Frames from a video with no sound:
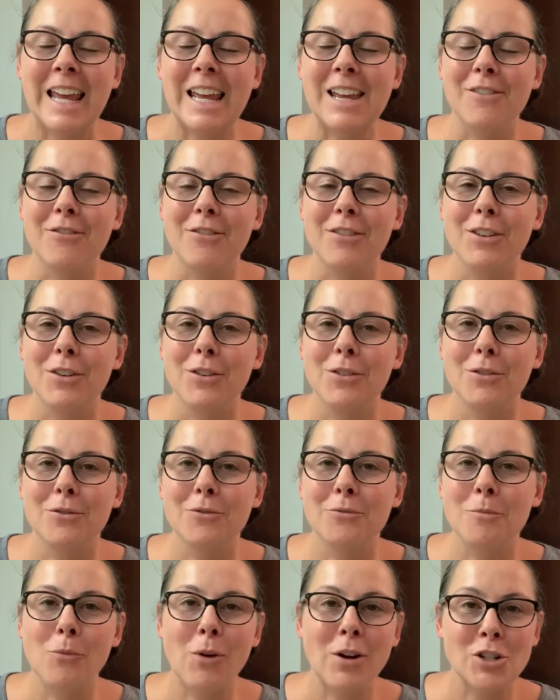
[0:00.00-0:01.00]
If
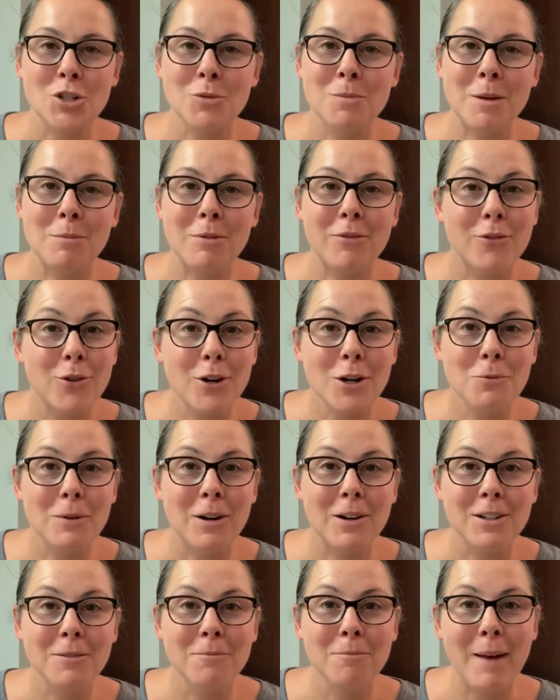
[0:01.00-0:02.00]
you've watched me before,
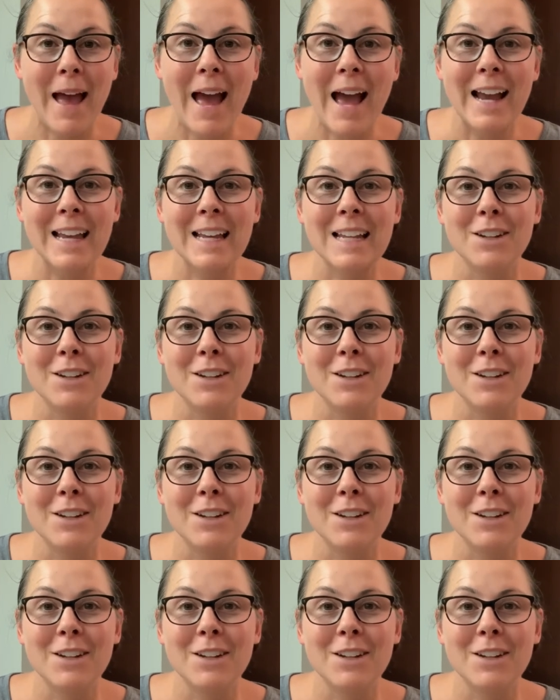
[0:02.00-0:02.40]
welcome back.